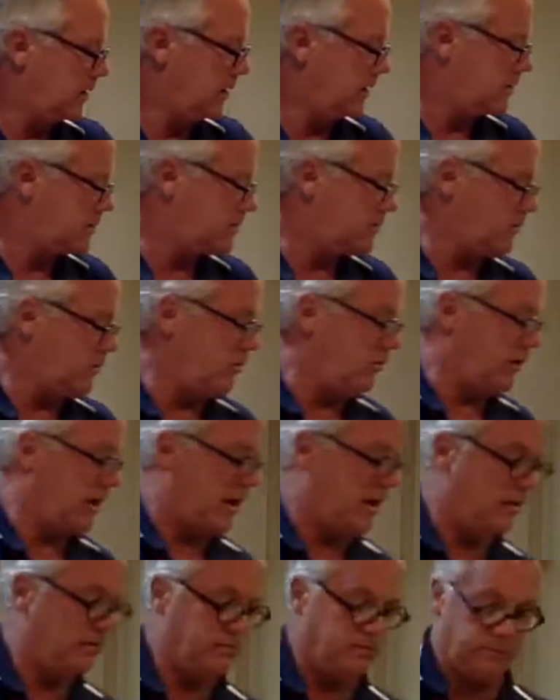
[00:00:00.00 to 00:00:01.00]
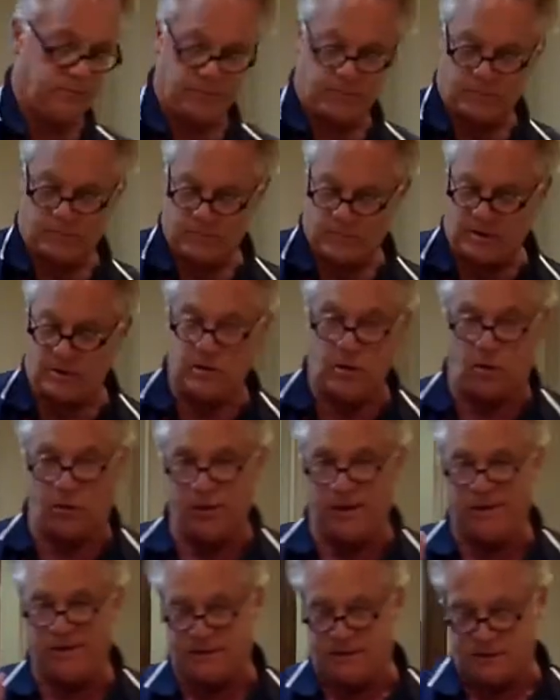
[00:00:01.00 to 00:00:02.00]
gets thrown out. Don't
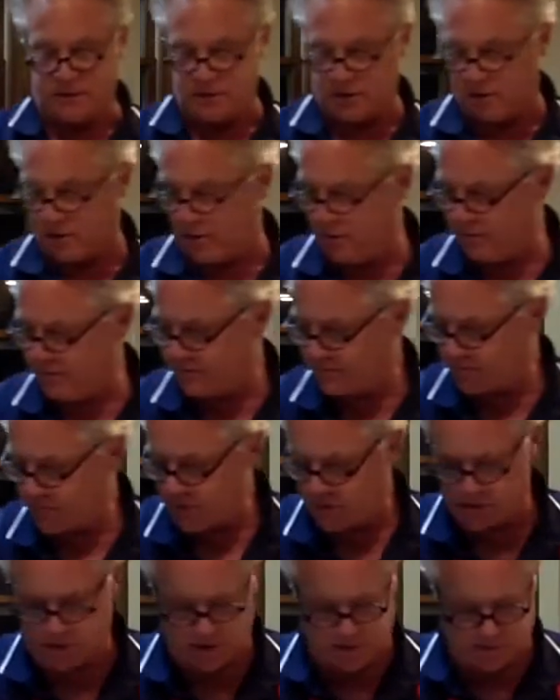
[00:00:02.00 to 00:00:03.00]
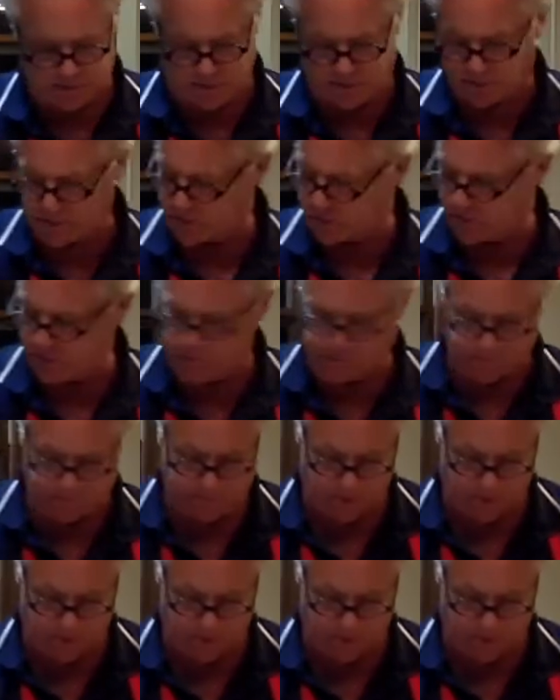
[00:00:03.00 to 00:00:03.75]
eat the dough. You're not supposed to.